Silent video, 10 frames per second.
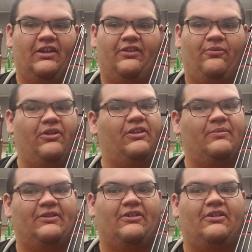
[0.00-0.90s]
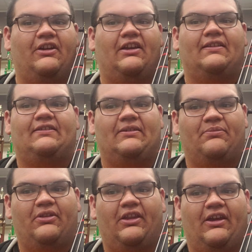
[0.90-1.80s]
the rhythms are
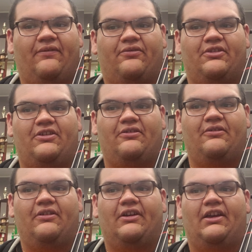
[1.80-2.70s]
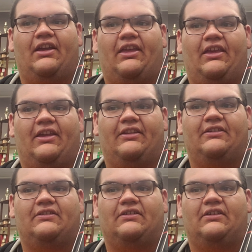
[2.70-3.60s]
simple enough for you, and